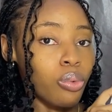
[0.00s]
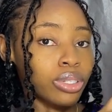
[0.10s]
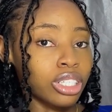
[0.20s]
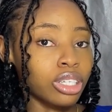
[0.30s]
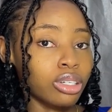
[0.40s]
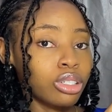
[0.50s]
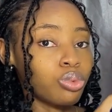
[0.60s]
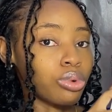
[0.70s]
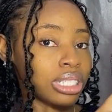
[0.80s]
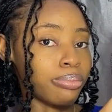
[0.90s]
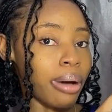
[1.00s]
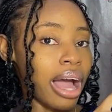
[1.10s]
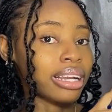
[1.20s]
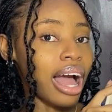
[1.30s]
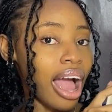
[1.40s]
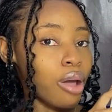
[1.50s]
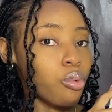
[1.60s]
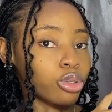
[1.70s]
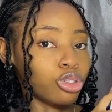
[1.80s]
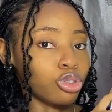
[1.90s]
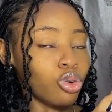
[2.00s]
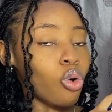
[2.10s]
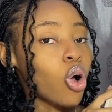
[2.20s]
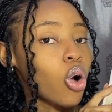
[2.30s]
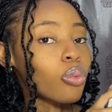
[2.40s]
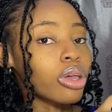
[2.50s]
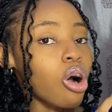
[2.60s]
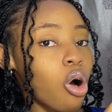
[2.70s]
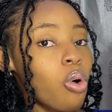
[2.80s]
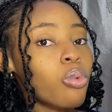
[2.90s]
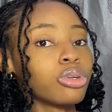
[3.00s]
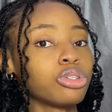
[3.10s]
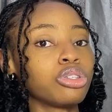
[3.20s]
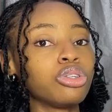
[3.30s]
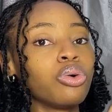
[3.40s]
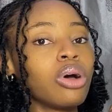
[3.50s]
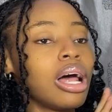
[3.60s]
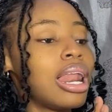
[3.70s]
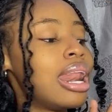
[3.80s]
Was it good? Was it bad? I want to know. We all want to know.